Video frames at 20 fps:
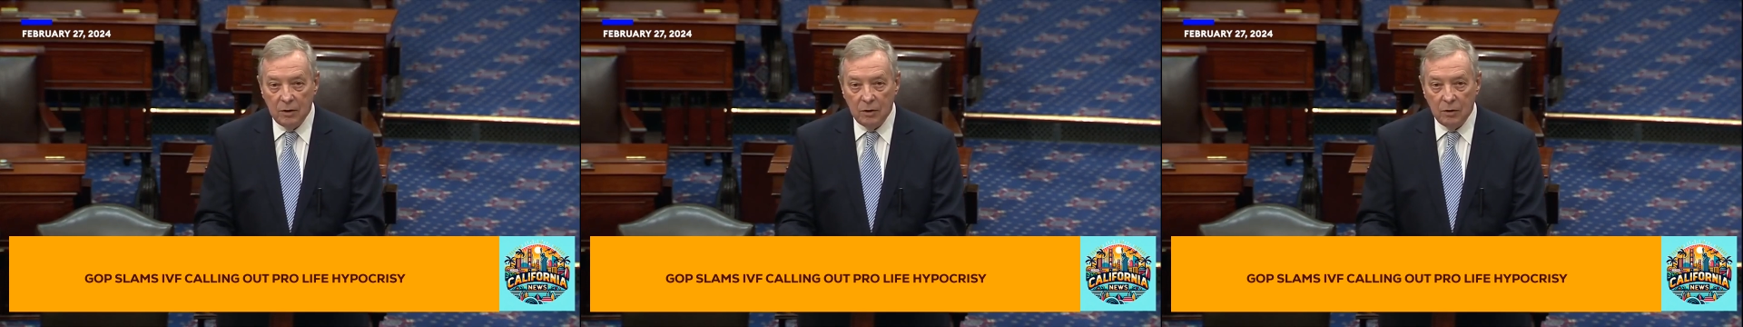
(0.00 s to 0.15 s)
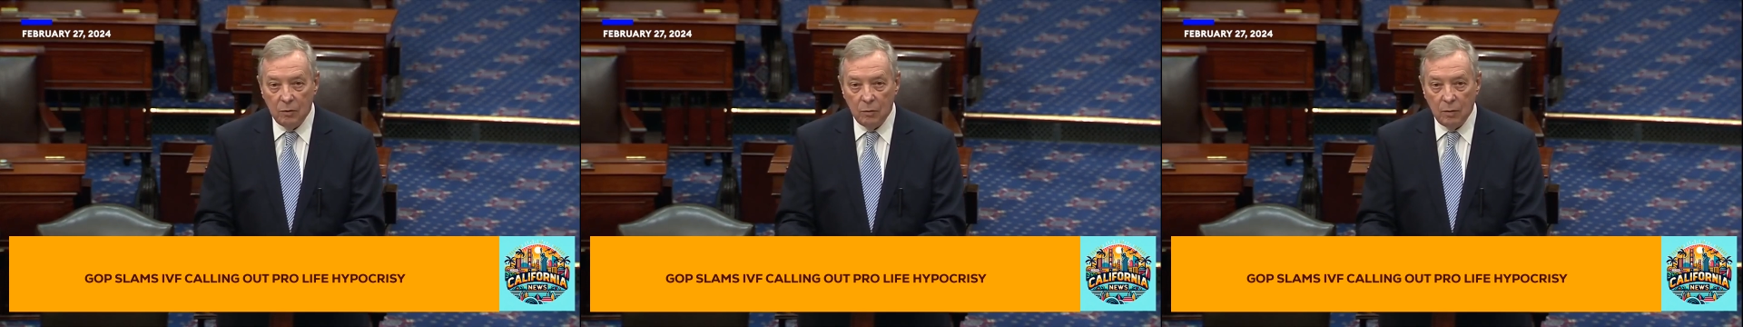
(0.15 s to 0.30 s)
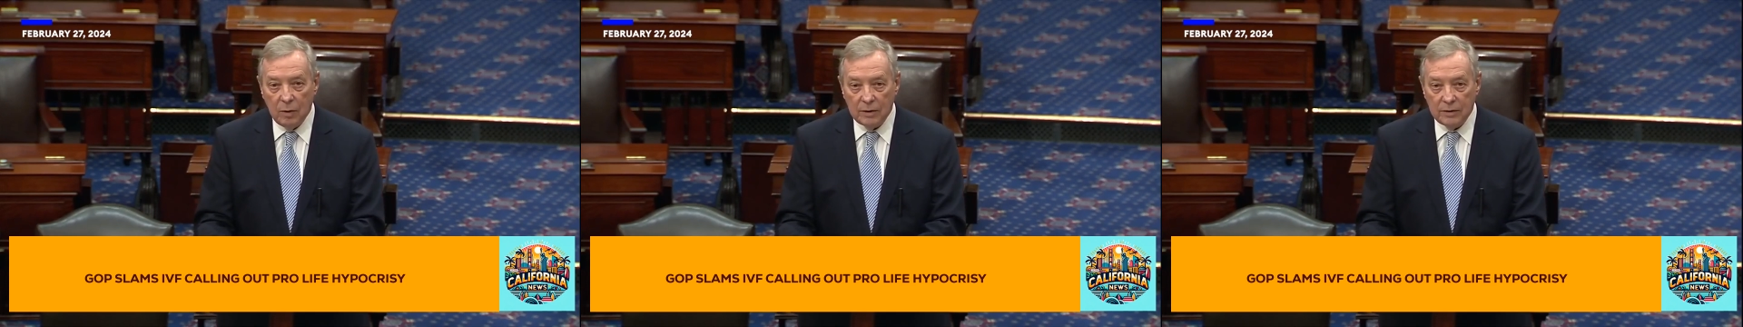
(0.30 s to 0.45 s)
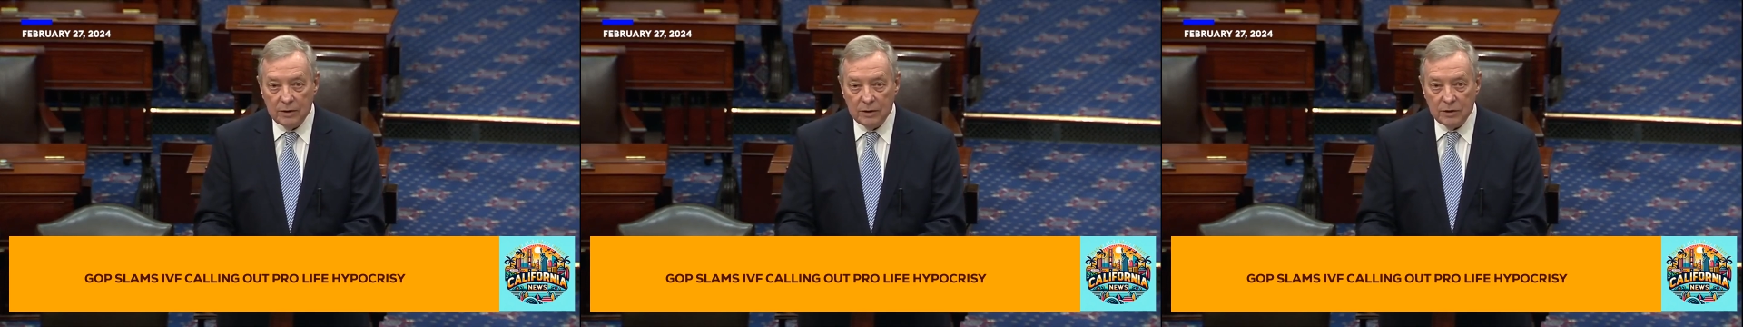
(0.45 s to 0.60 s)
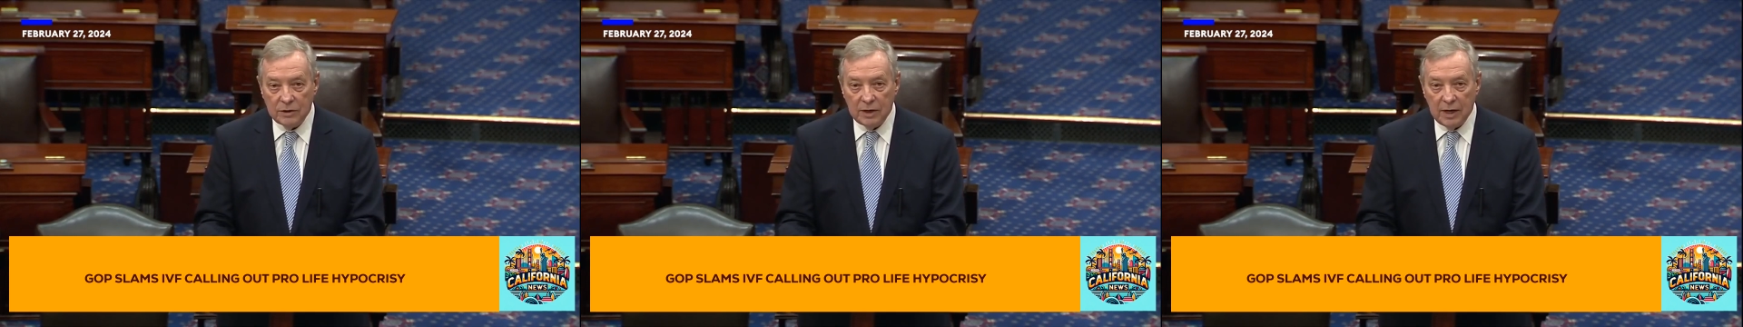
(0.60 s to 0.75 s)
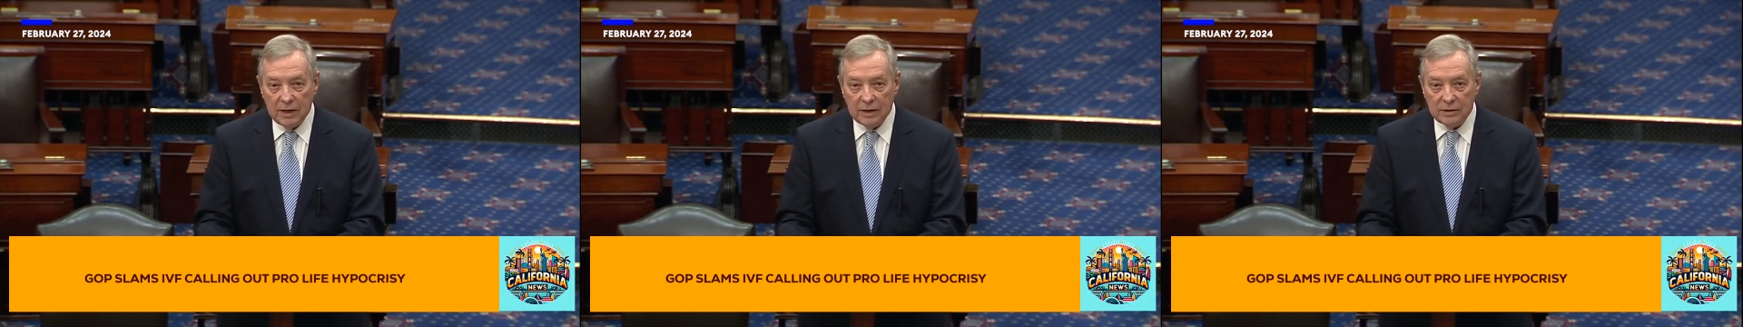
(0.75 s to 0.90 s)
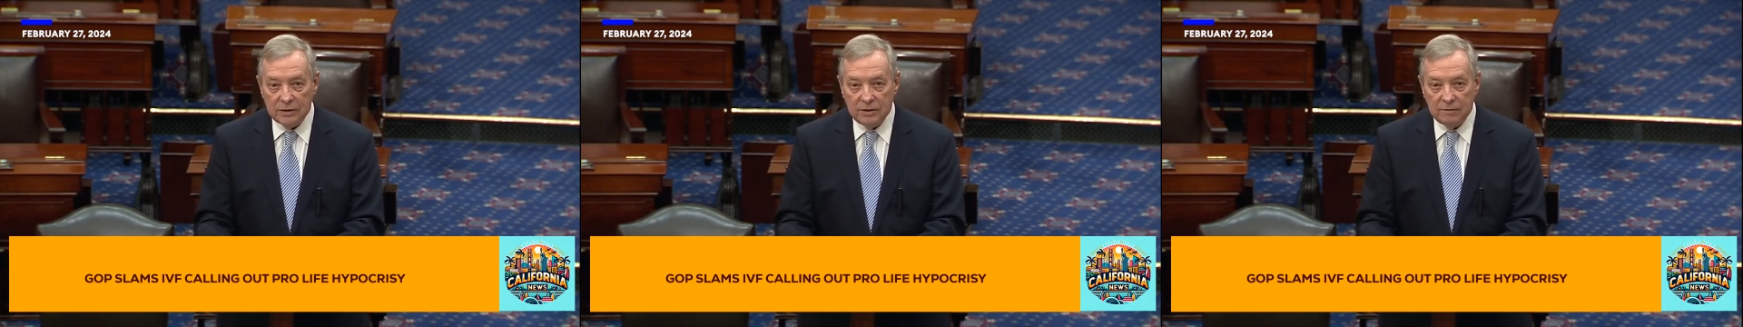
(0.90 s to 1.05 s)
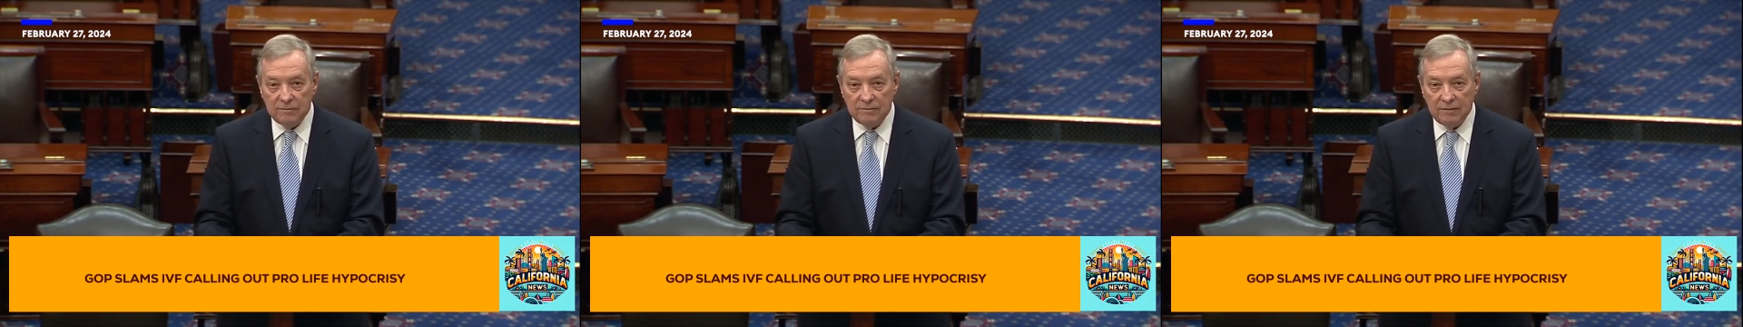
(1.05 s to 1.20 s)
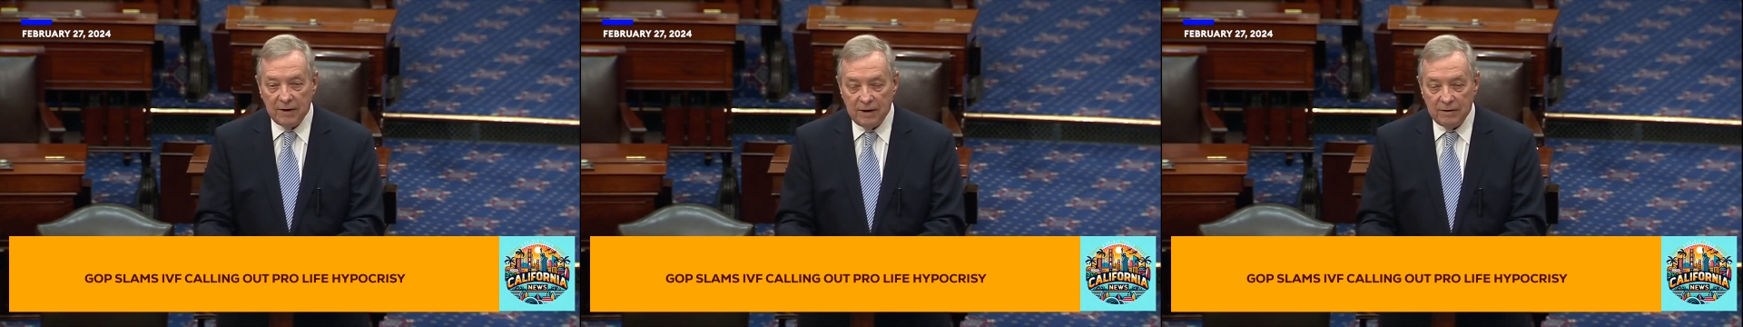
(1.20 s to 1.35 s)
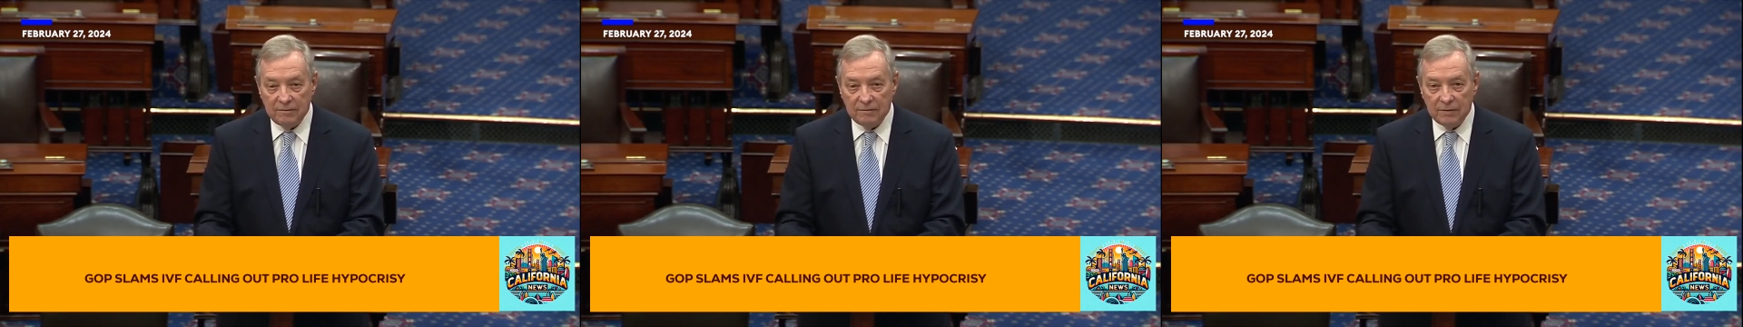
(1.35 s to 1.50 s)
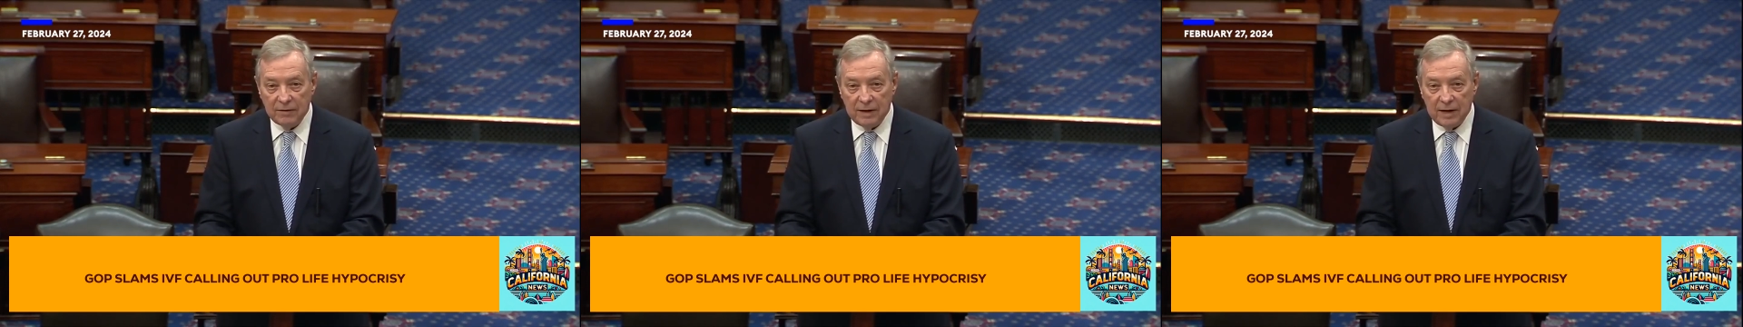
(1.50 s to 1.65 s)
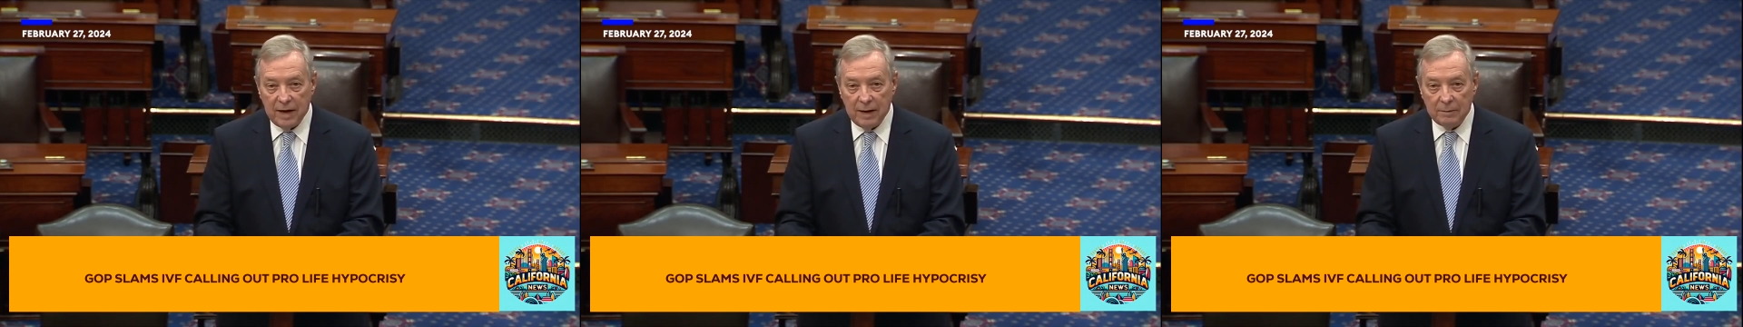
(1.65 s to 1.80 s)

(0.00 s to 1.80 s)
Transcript: who want the chance to fight for the